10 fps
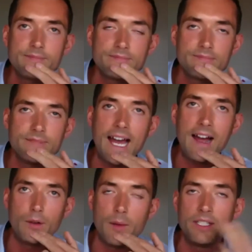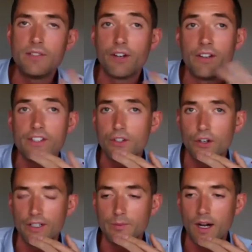now, I mean, you've heard the
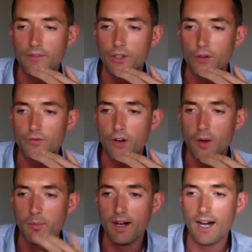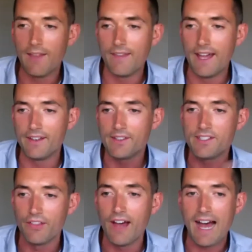story, what I've gone from and then
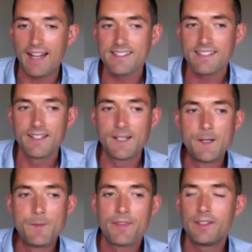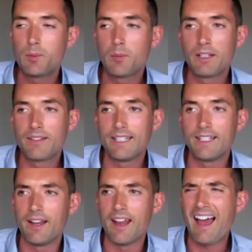to that. You're probably
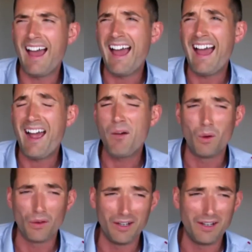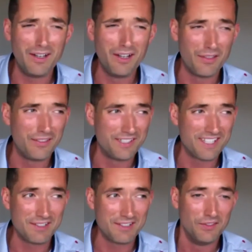thinking, how on earth has
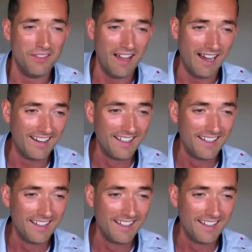he done that?